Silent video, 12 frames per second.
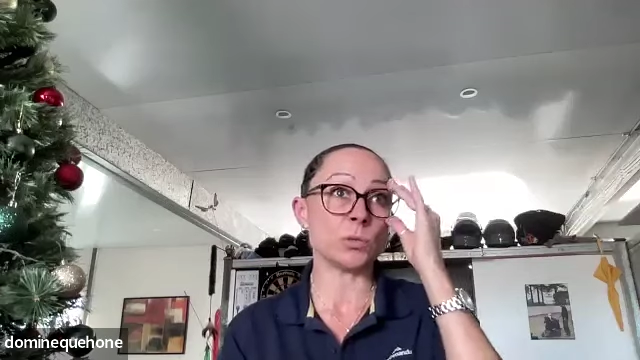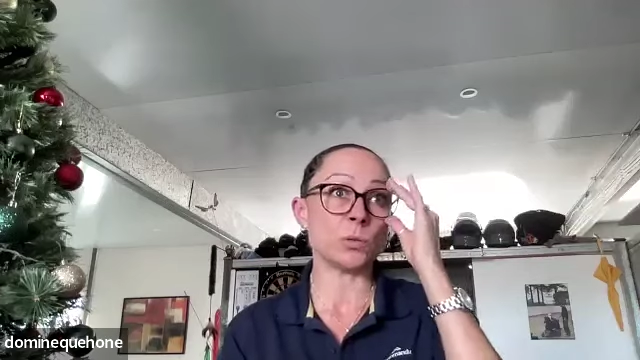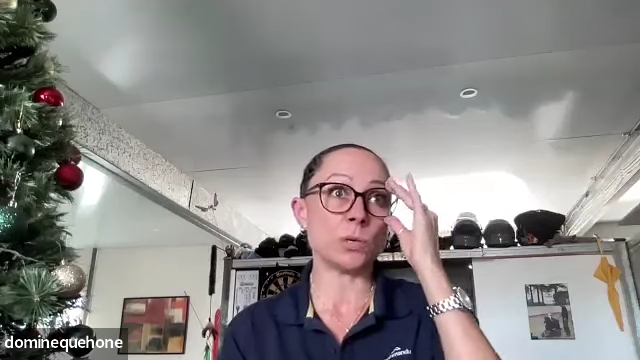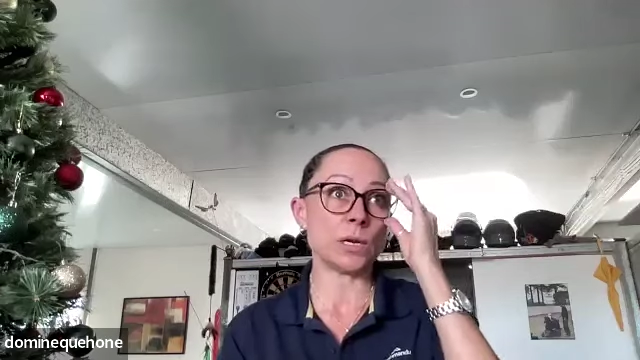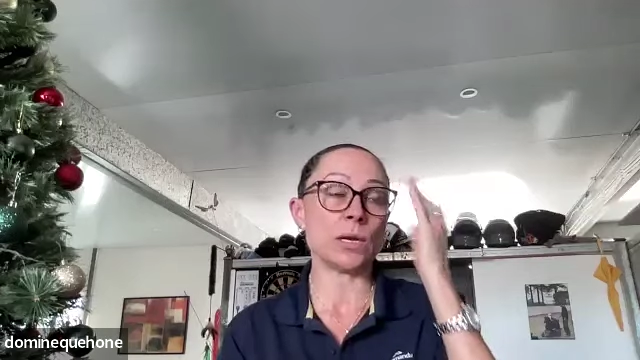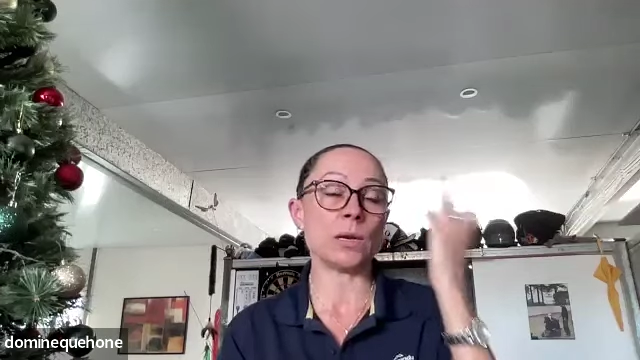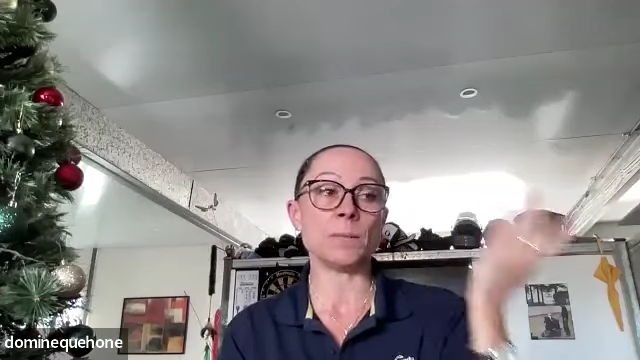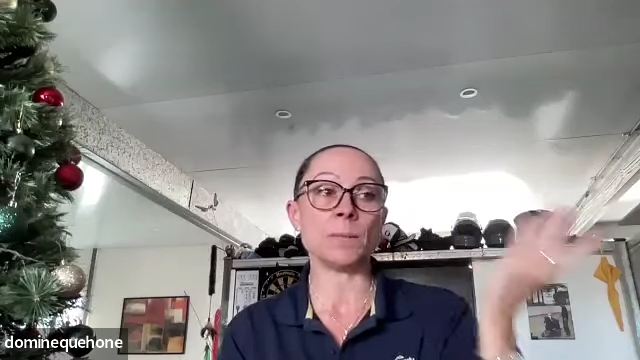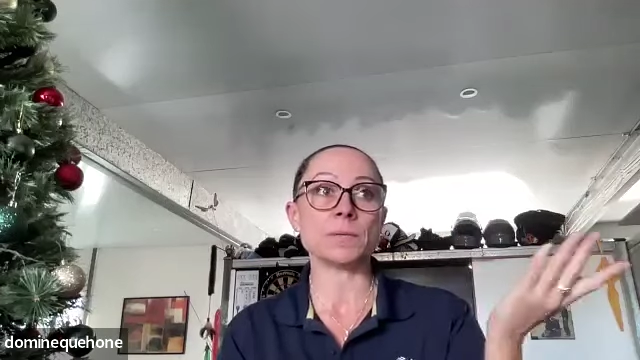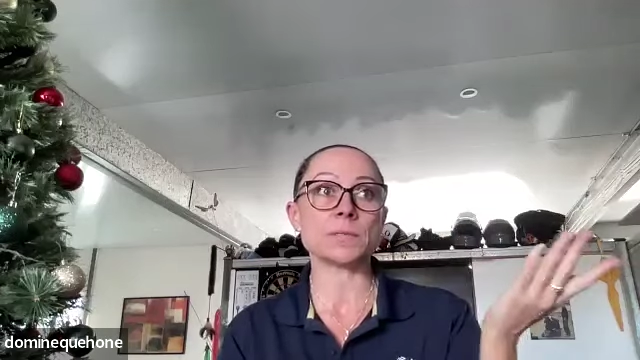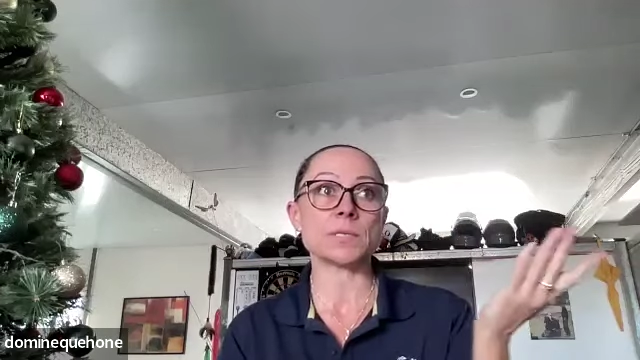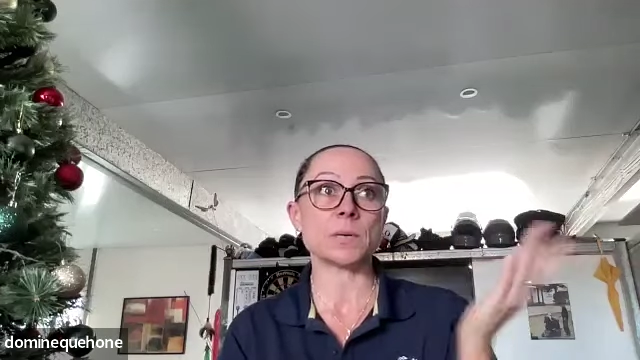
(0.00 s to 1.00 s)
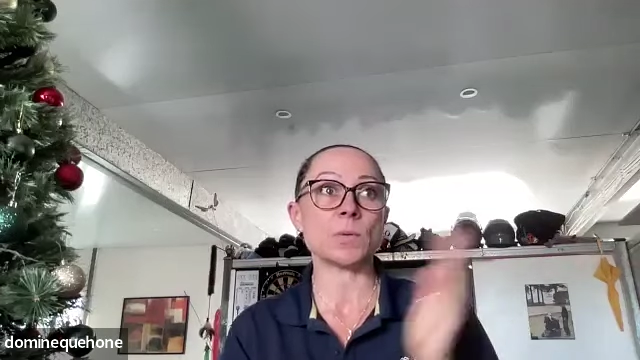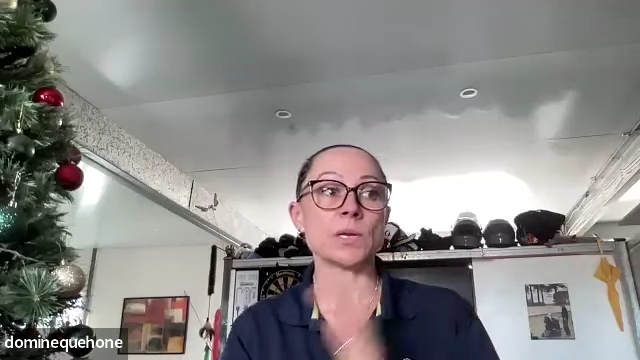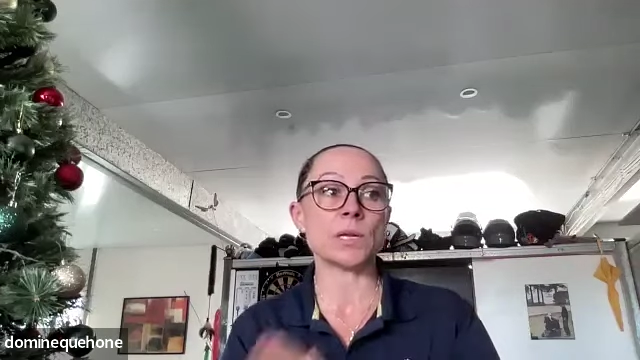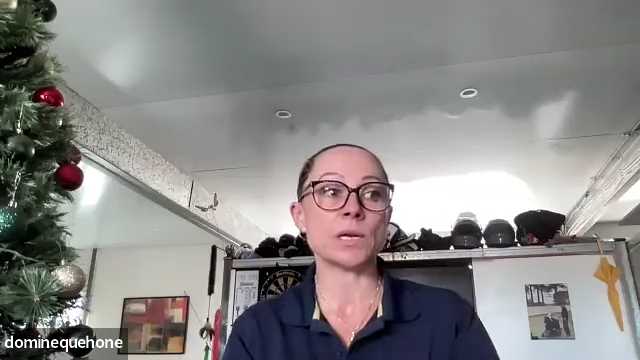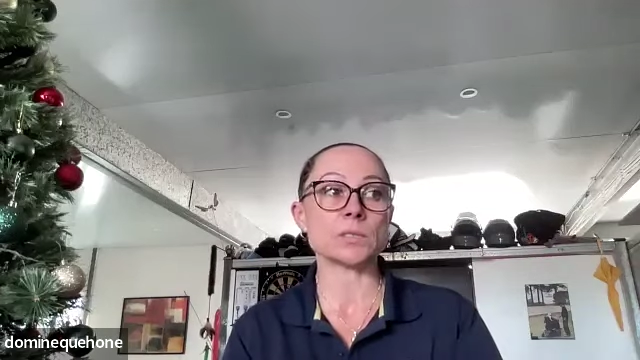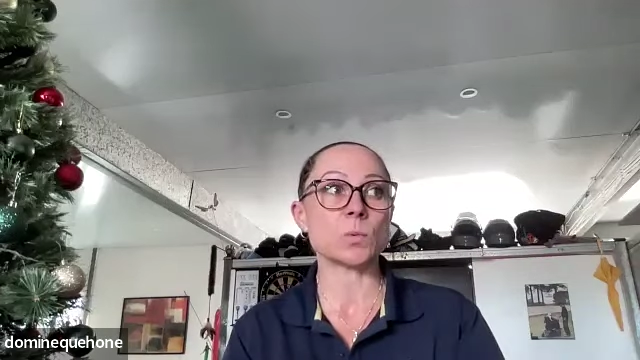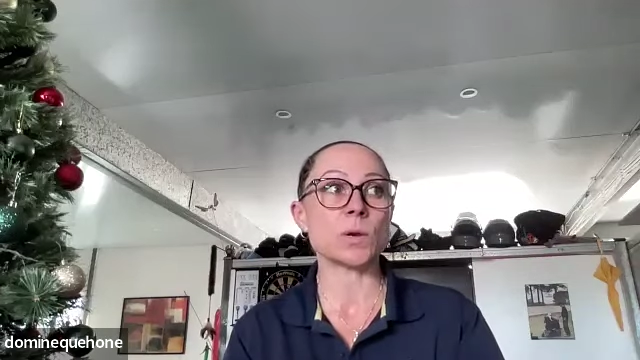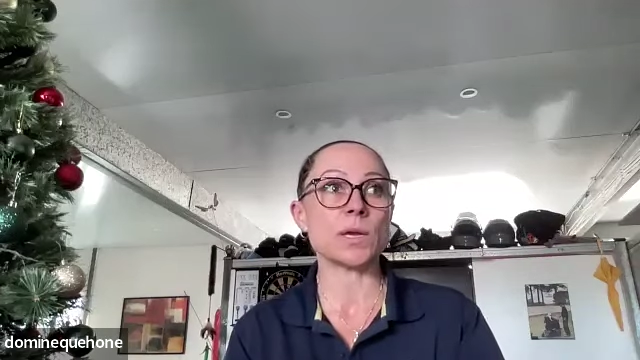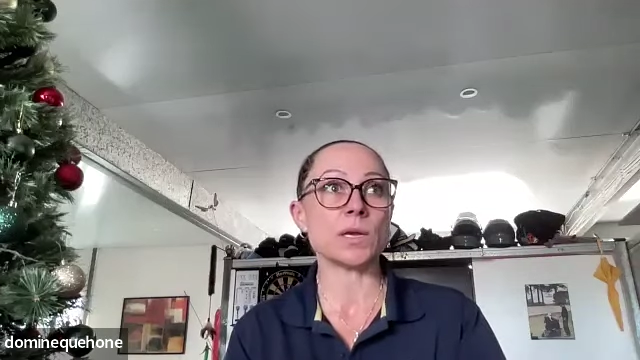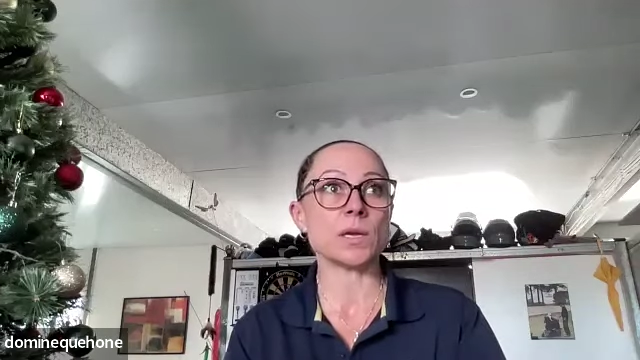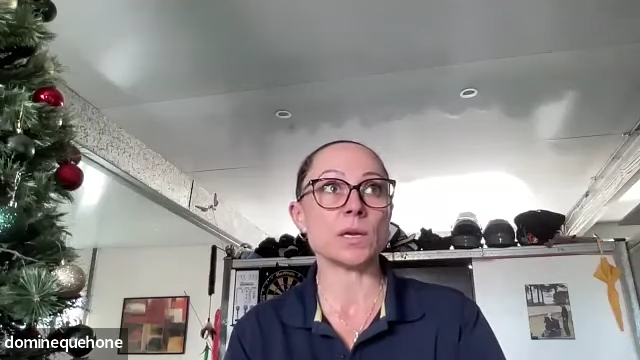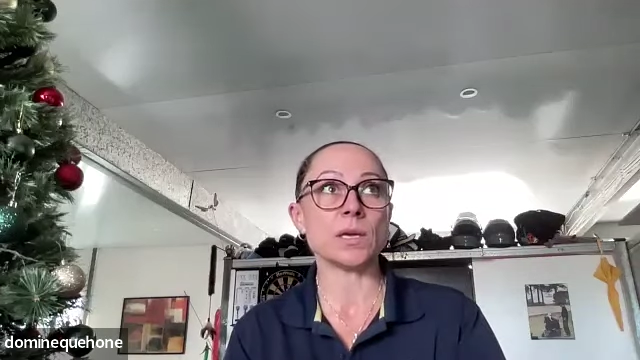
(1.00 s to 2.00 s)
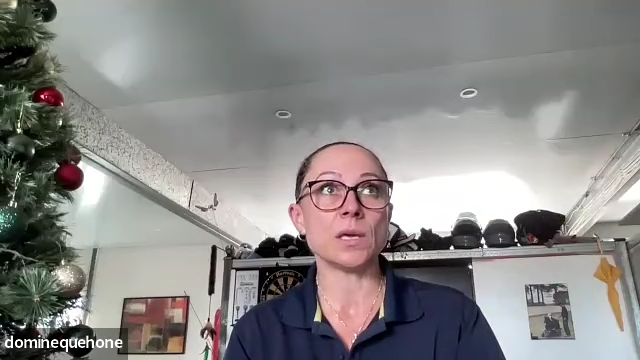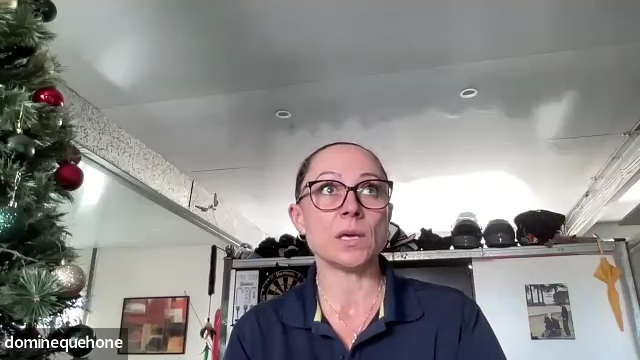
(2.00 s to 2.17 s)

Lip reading: to someone last week,